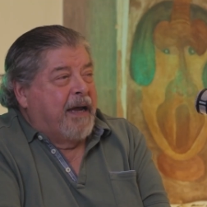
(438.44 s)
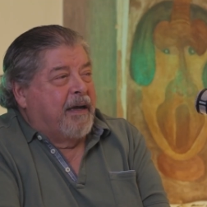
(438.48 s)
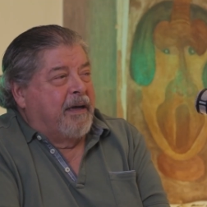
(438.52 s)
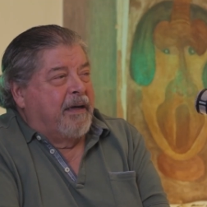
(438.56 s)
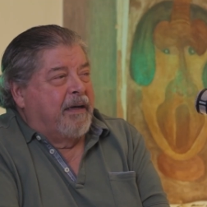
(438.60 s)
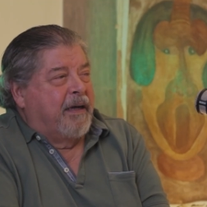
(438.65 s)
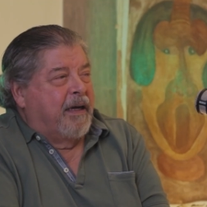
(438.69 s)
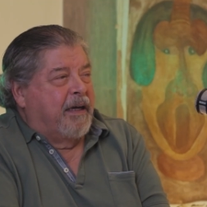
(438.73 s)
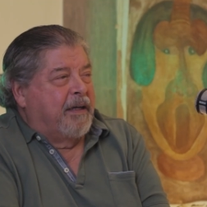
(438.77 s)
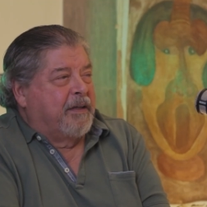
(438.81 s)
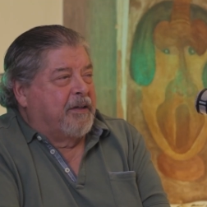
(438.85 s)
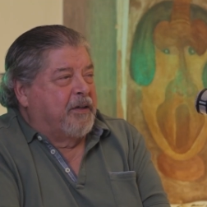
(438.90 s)

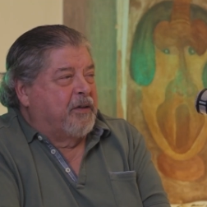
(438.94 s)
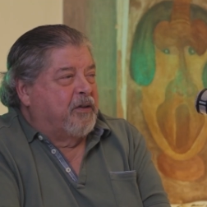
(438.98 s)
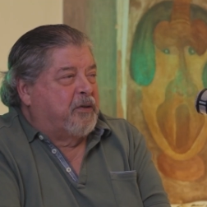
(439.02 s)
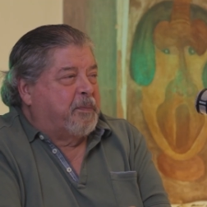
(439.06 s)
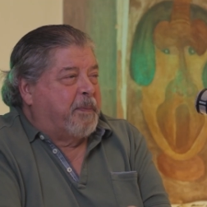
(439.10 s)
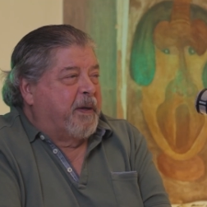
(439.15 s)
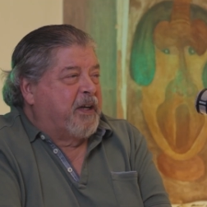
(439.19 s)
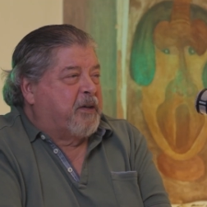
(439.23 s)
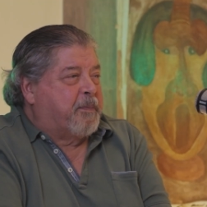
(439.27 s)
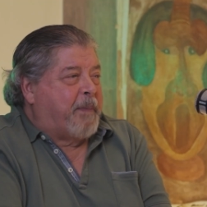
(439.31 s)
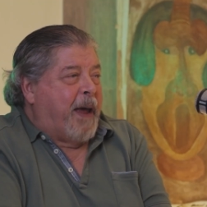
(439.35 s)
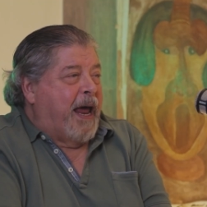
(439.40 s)
Hi,
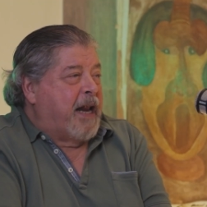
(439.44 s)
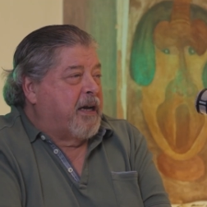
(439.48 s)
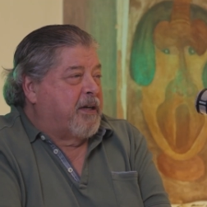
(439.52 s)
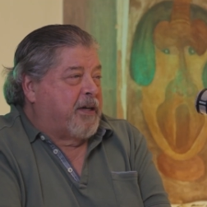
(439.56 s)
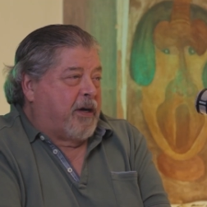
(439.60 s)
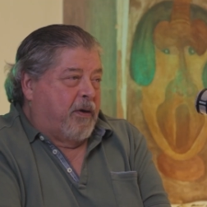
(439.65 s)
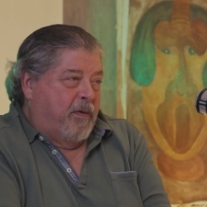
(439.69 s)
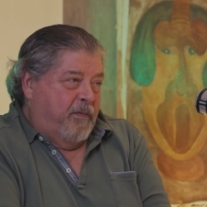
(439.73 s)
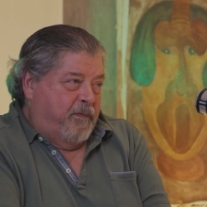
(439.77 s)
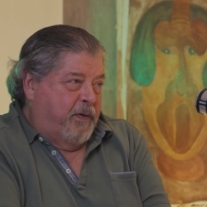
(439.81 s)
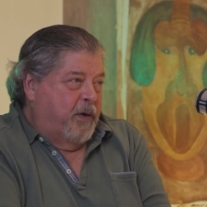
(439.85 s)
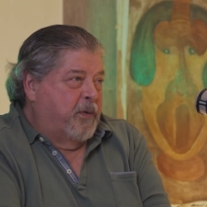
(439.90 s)
uh, you speak
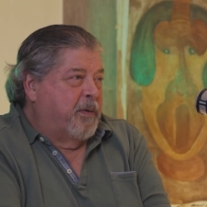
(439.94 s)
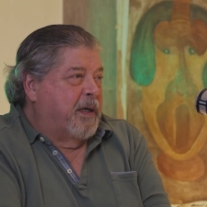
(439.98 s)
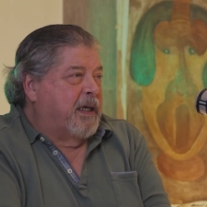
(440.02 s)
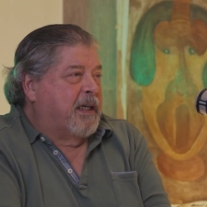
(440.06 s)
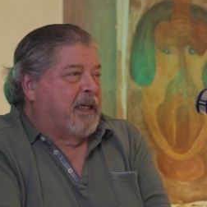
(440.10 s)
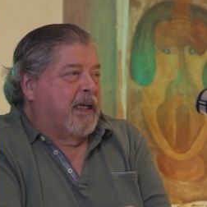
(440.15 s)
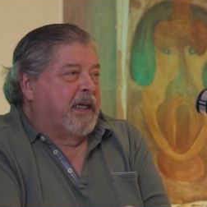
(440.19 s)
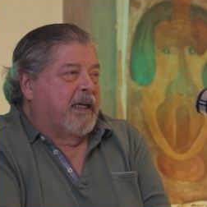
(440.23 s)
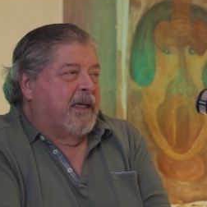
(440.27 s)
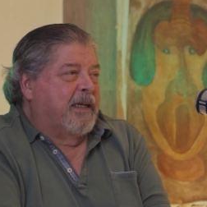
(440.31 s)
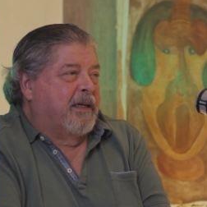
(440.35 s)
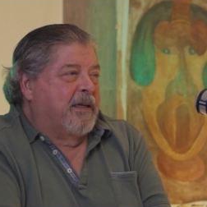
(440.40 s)
Spanish? I go,
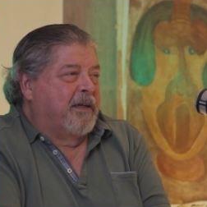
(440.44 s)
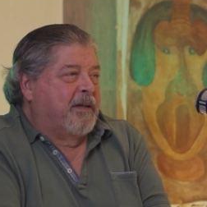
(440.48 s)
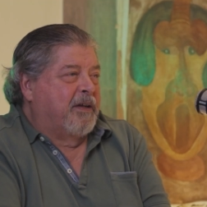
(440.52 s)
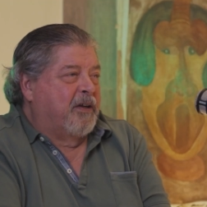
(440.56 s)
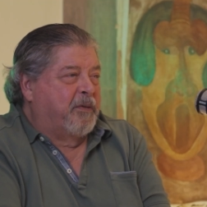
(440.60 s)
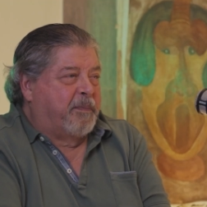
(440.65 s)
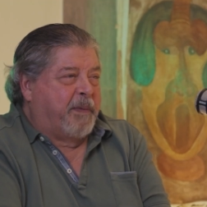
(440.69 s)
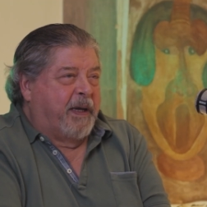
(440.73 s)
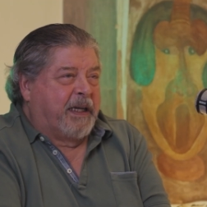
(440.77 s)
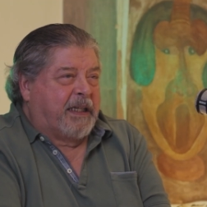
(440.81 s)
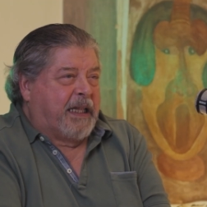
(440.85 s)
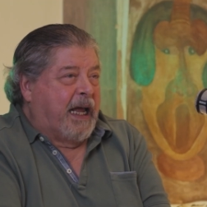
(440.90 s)

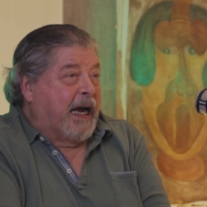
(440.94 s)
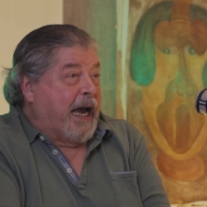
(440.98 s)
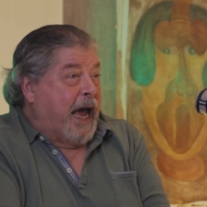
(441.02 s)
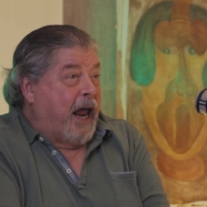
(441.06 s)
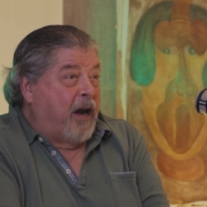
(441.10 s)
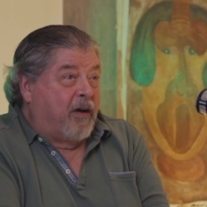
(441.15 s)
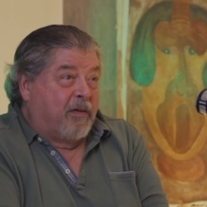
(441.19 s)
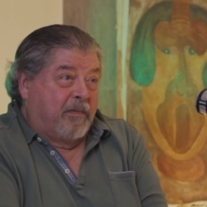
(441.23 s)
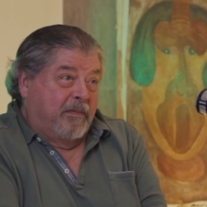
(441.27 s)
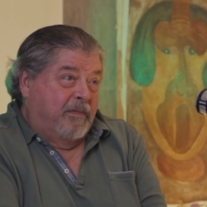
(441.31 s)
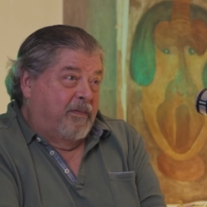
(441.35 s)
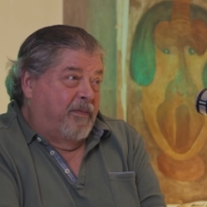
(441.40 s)
fluently. You
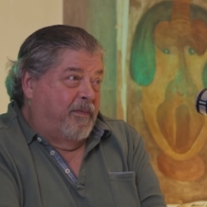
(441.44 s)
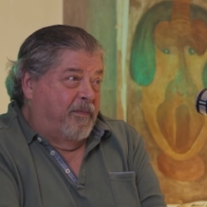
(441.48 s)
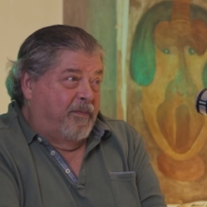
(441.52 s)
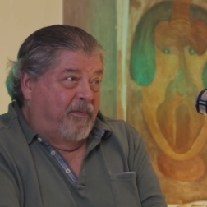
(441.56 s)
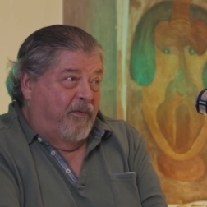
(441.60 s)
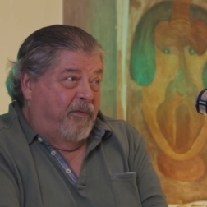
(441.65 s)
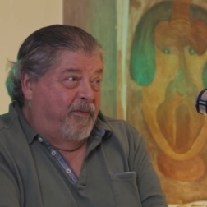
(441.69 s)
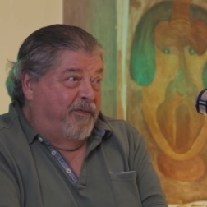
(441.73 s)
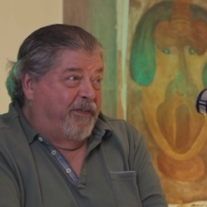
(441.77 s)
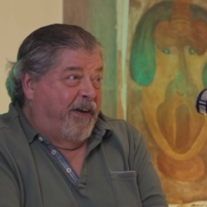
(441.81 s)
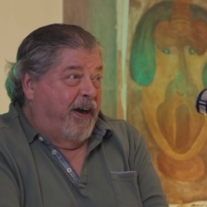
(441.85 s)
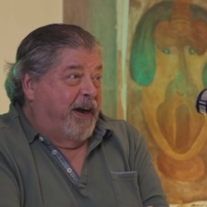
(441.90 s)
speak
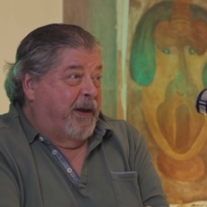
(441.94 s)
Tagalog?